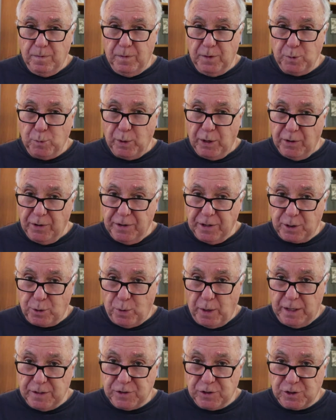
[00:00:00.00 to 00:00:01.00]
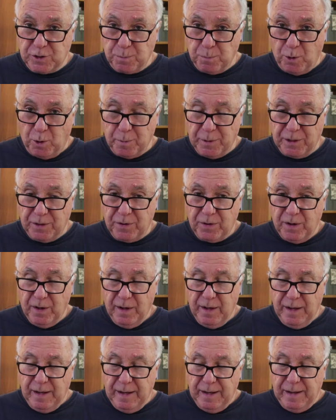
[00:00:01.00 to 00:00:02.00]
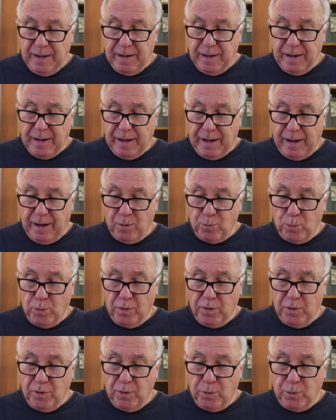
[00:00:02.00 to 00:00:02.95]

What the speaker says: we are in a crisis moment, and